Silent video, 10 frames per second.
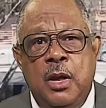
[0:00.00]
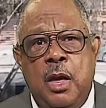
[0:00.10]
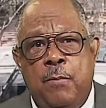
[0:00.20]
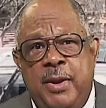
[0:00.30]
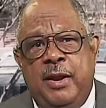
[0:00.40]

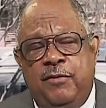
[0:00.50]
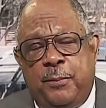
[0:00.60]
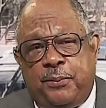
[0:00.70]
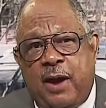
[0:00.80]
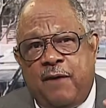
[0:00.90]
Many of the
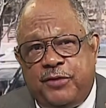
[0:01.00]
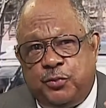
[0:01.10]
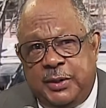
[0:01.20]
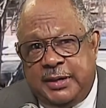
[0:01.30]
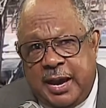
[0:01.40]
prophets
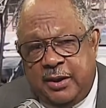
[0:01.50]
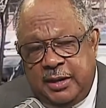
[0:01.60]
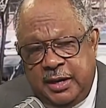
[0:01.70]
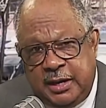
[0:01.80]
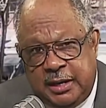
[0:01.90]
went down
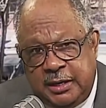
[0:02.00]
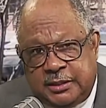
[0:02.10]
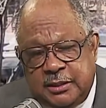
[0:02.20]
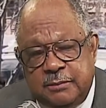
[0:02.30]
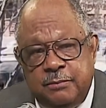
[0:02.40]
into
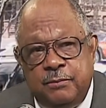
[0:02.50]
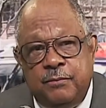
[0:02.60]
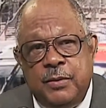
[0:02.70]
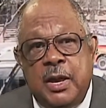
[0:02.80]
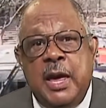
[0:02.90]
Egypt.
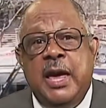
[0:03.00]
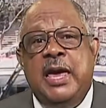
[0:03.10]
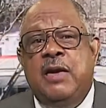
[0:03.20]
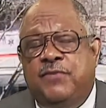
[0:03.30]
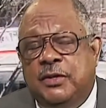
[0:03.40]

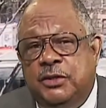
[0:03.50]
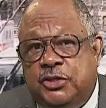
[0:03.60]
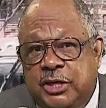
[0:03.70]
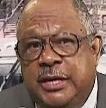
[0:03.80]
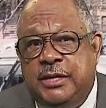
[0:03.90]
Even
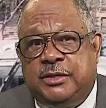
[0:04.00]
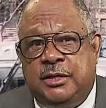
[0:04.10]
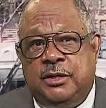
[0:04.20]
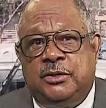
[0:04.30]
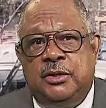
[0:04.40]

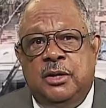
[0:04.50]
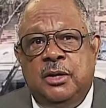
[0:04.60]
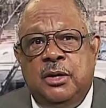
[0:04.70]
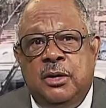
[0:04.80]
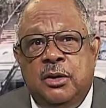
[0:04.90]
Jesus,
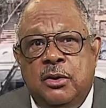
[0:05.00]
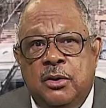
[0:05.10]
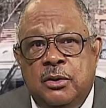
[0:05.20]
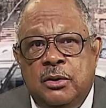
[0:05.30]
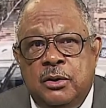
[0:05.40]

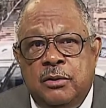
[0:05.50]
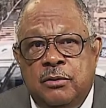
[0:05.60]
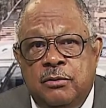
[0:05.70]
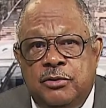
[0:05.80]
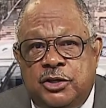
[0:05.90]

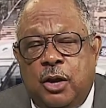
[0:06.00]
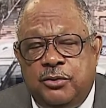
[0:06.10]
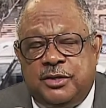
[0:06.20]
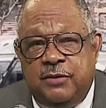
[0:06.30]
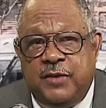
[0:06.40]

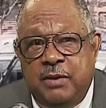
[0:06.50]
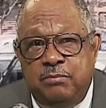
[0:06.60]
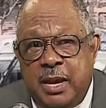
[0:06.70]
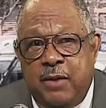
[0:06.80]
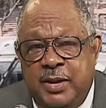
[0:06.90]
Joseph and
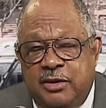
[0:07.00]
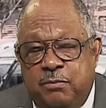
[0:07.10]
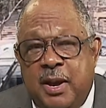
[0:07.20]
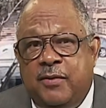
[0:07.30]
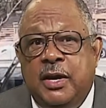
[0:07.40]
Mary, his
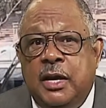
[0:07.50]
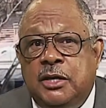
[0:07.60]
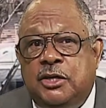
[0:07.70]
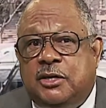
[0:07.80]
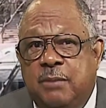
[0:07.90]
mother,
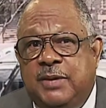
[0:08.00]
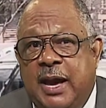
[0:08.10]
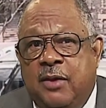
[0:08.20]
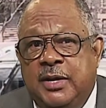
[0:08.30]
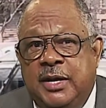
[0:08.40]
took him
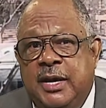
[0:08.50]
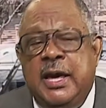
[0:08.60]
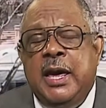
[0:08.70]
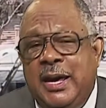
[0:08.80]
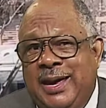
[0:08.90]
down into Egypt.